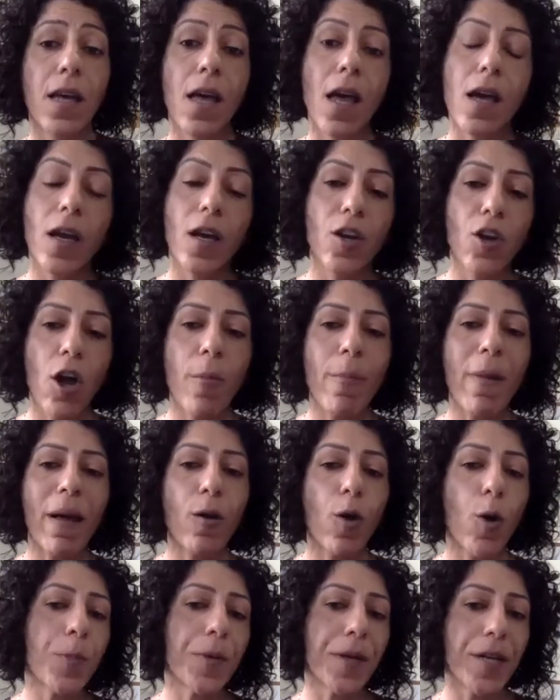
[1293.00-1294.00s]

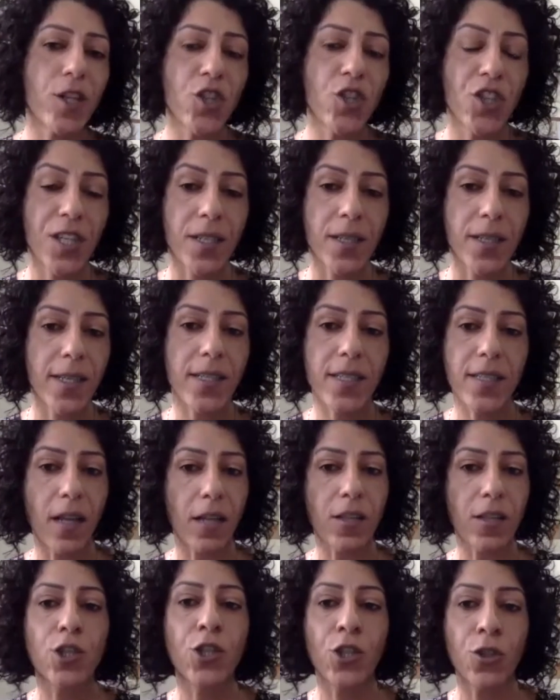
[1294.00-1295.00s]
global oppression is
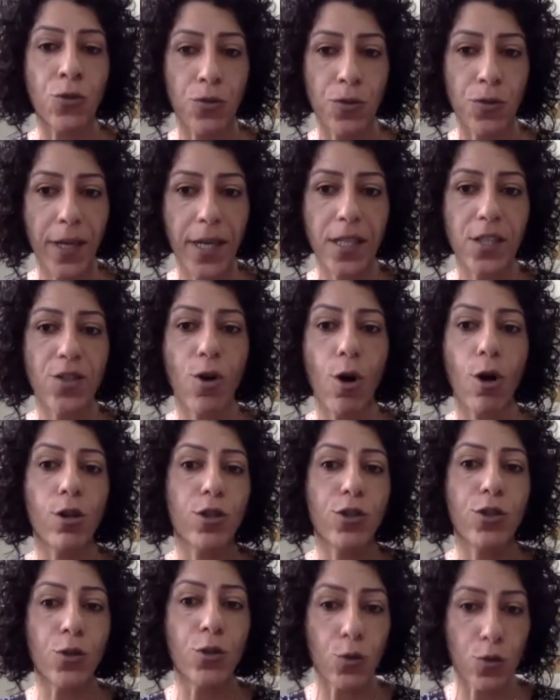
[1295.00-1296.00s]
not new. It's
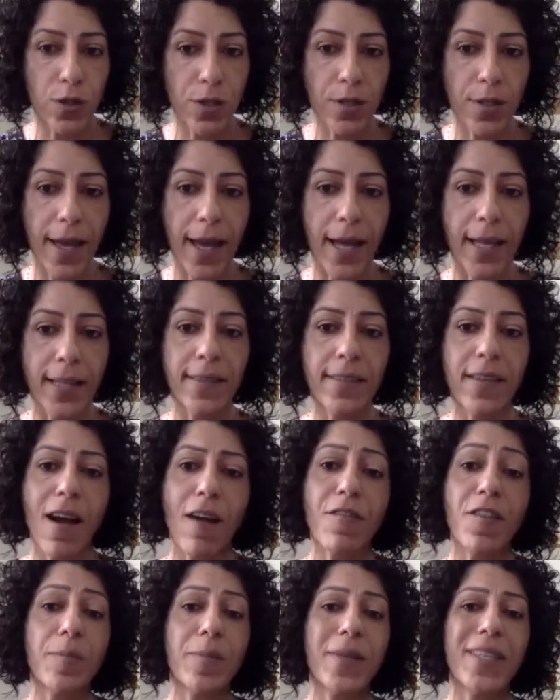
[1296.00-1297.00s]
old news, and
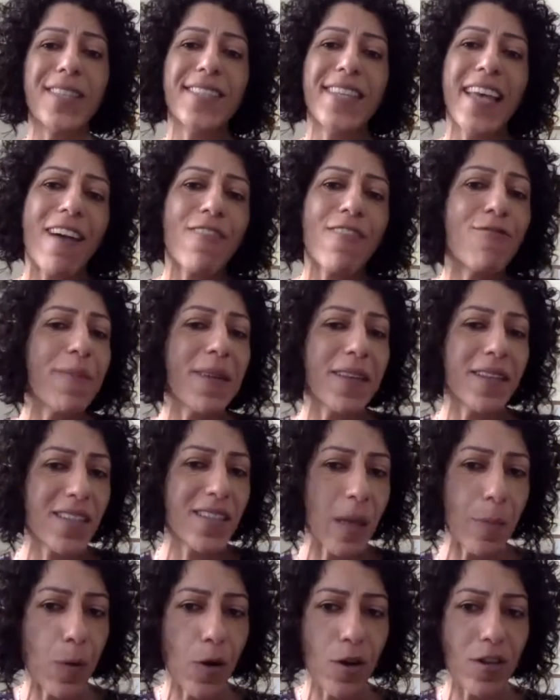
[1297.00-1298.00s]
governments have been
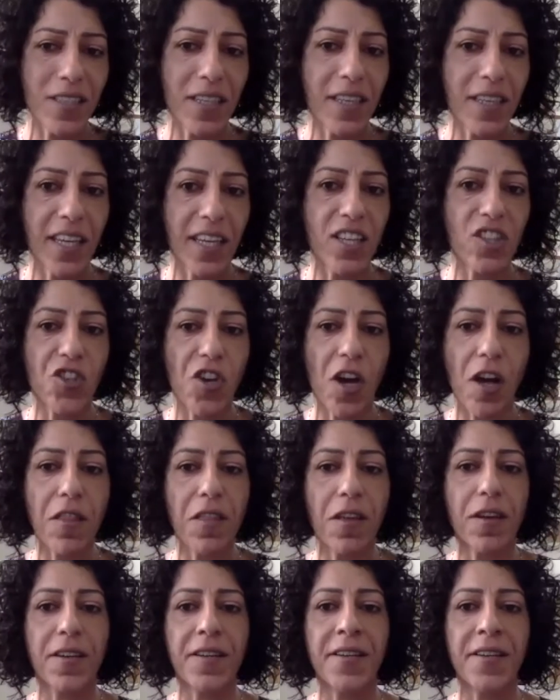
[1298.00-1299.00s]
supporting each
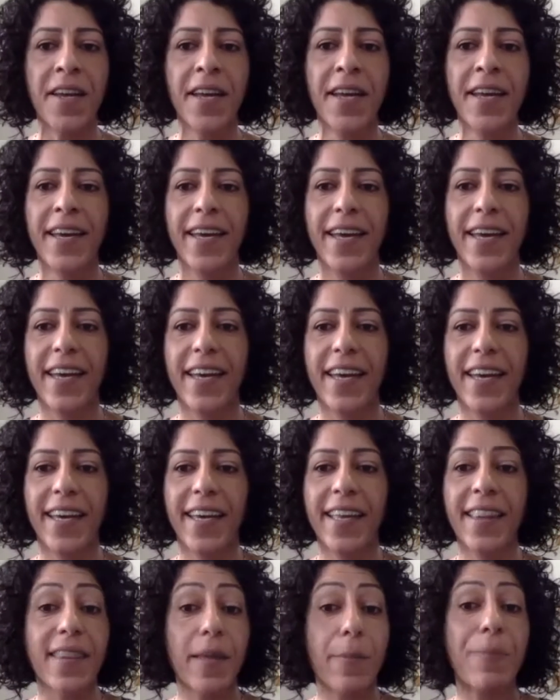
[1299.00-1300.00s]
other
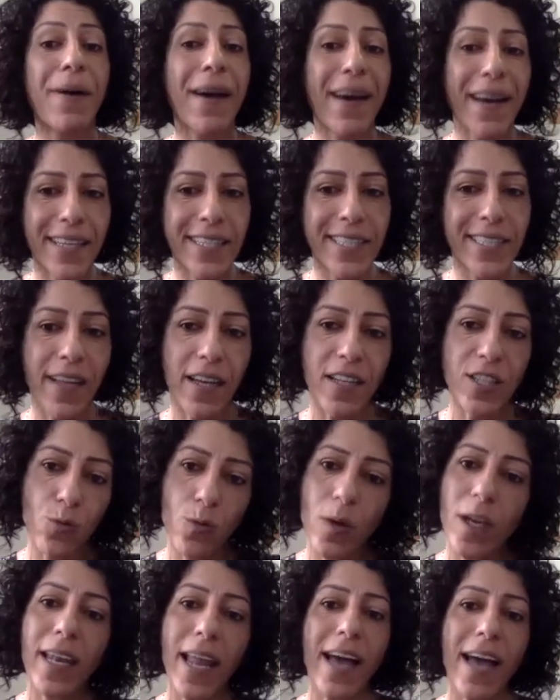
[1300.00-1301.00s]
in the past as
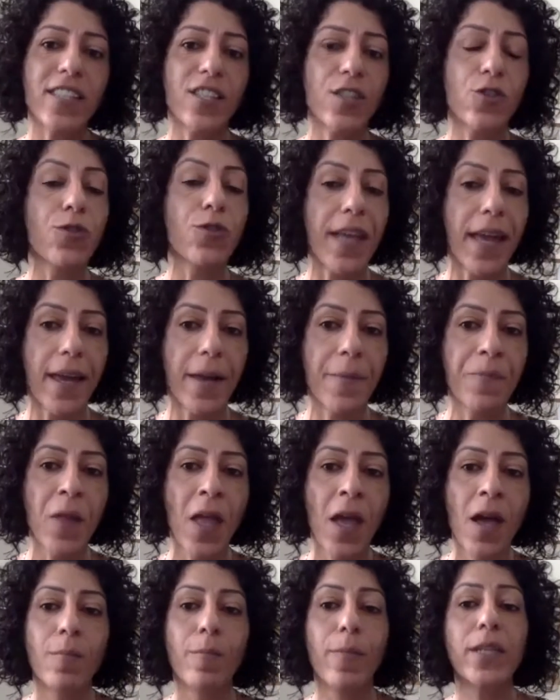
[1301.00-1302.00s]
well as today.
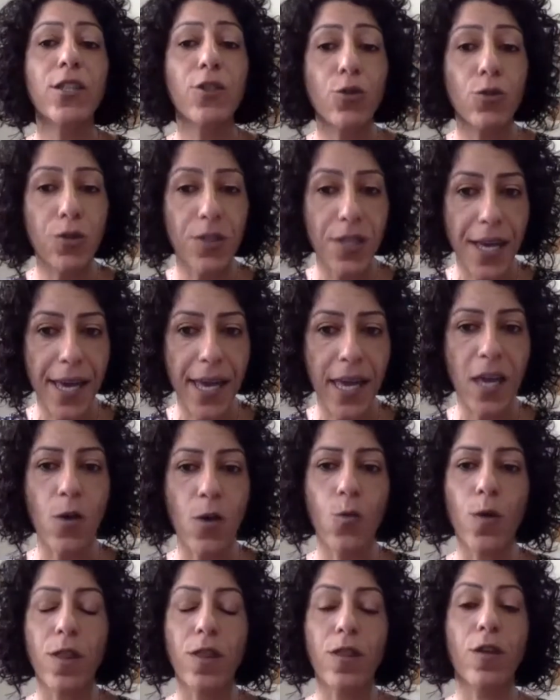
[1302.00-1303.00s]
But today,
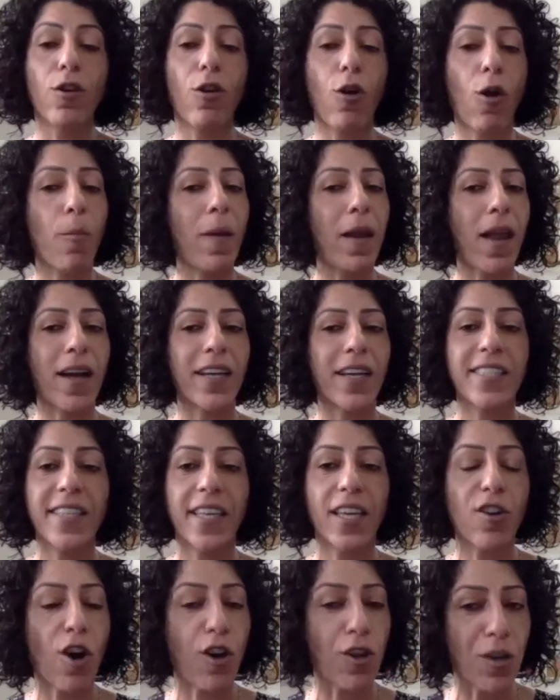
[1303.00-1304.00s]
with globalized
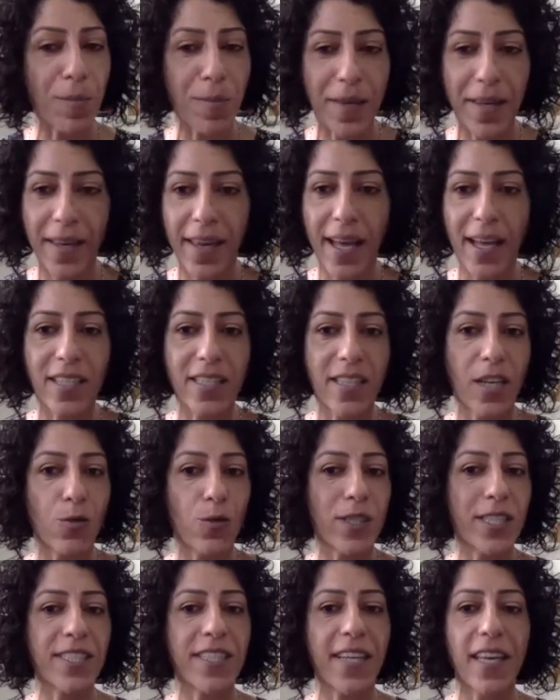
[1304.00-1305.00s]
economy, as I
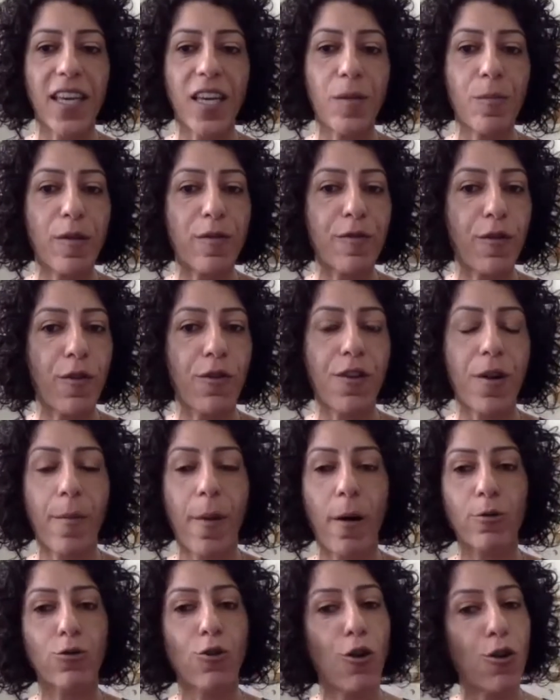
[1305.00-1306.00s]
was saying before
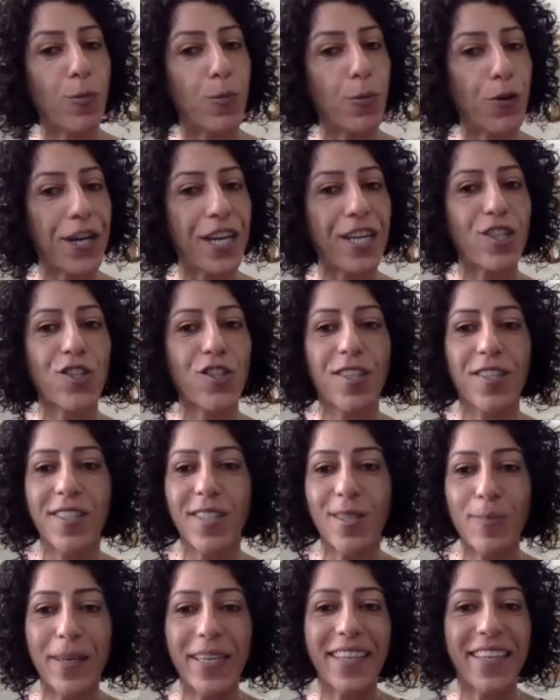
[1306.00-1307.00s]
about
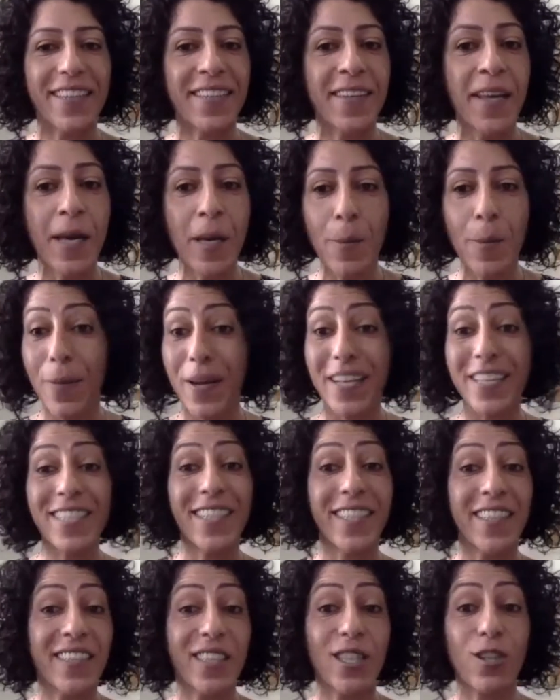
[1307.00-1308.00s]
corporations being
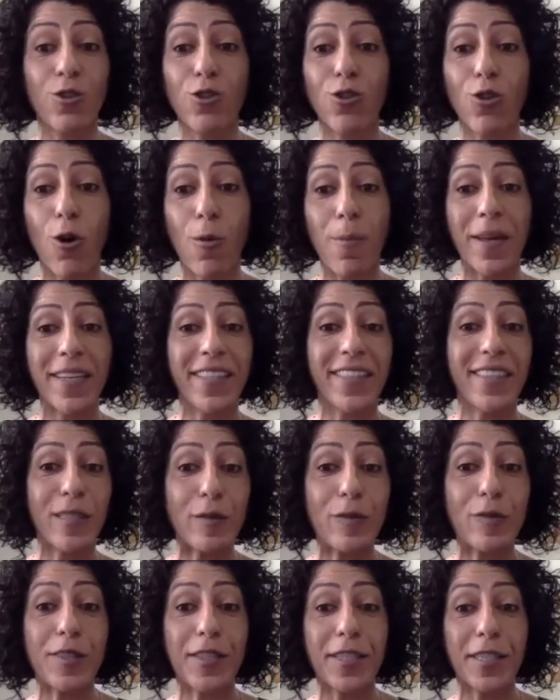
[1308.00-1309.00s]
present in so many
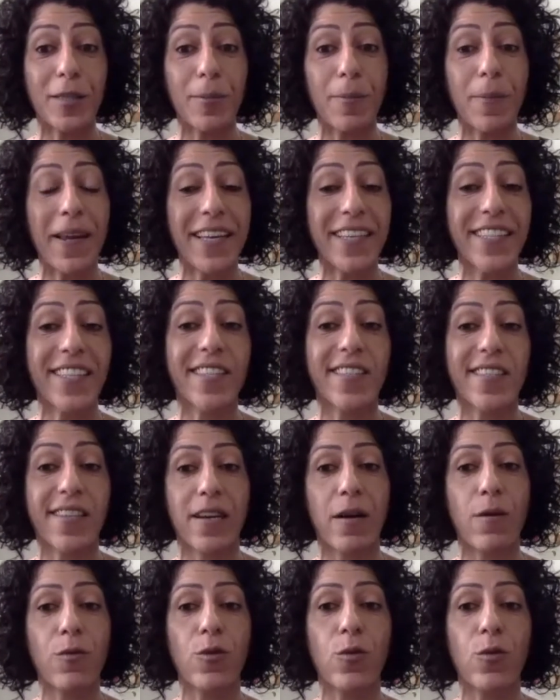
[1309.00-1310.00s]
different places
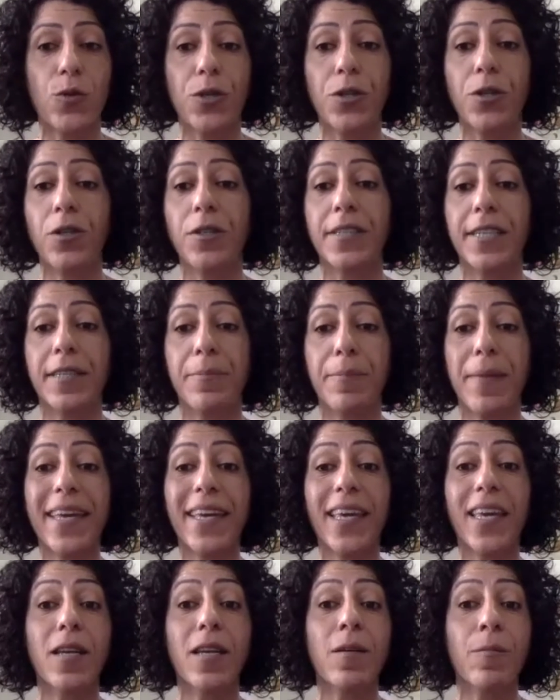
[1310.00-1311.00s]
around the world and
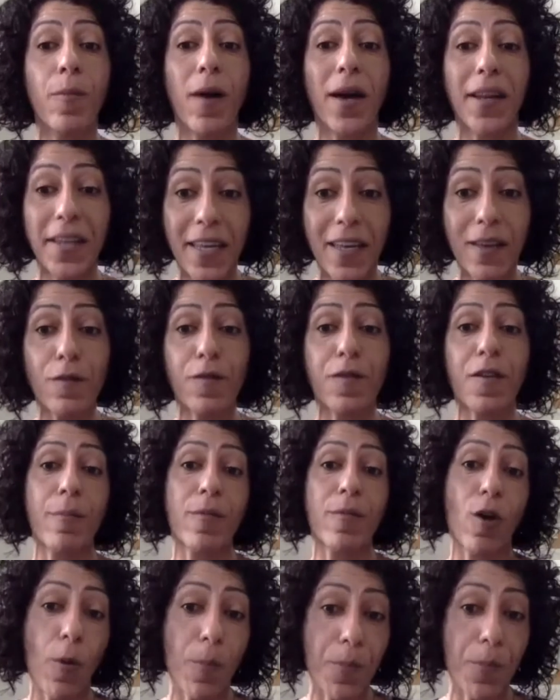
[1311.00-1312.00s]
making money from
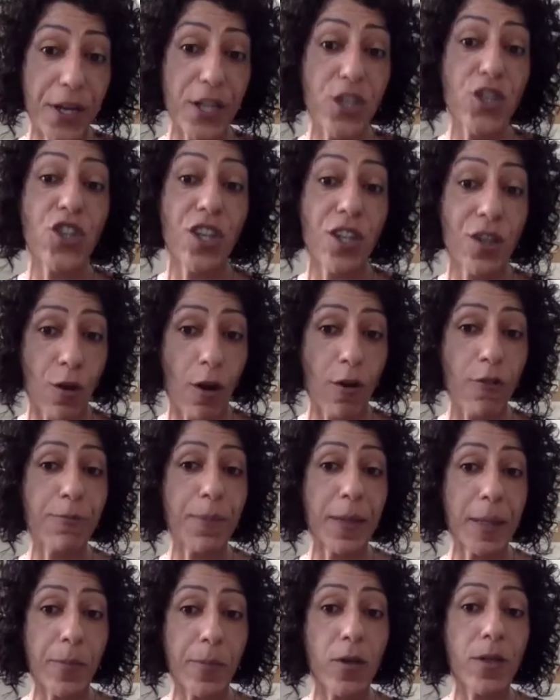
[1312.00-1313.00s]
the oppression of
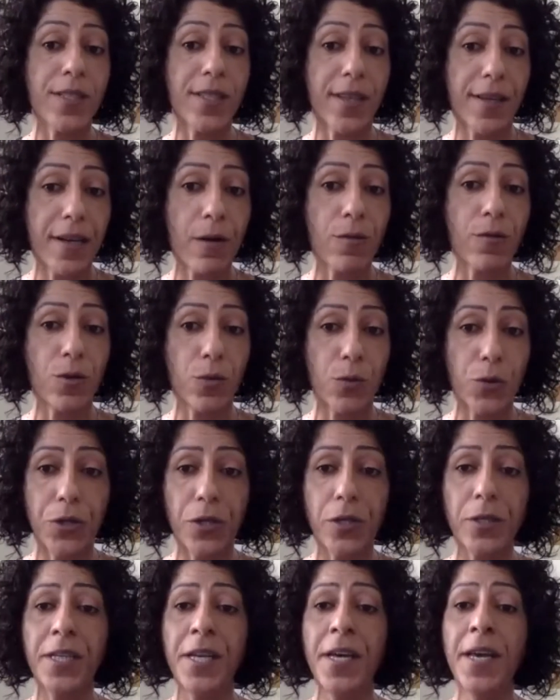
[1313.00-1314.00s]
peoples around the
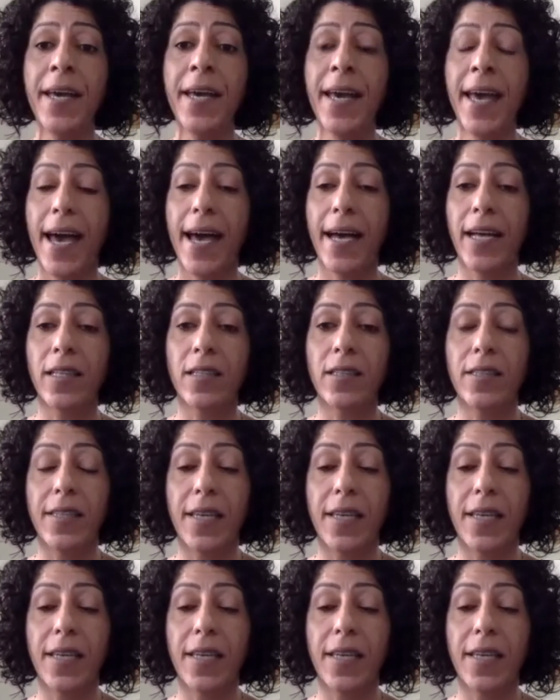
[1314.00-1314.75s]
world, and